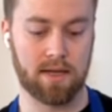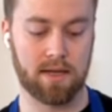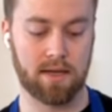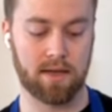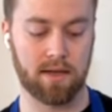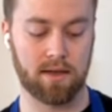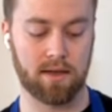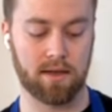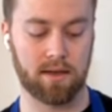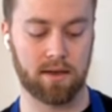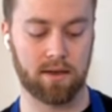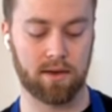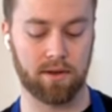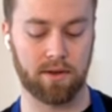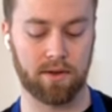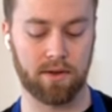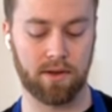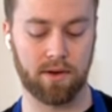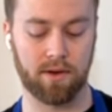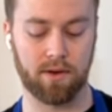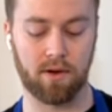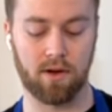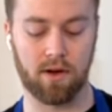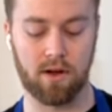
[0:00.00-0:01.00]

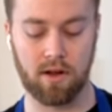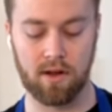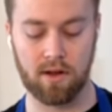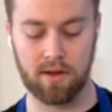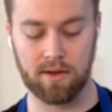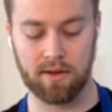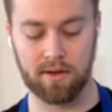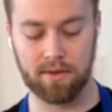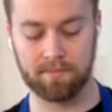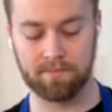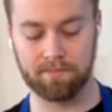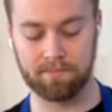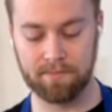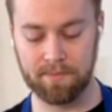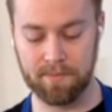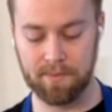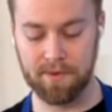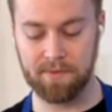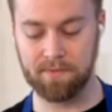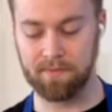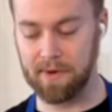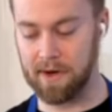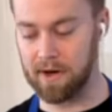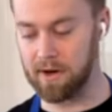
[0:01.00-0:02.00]
they're all
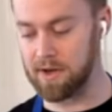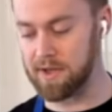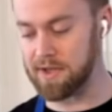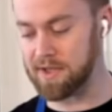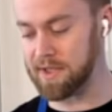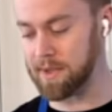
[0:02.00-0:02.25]
very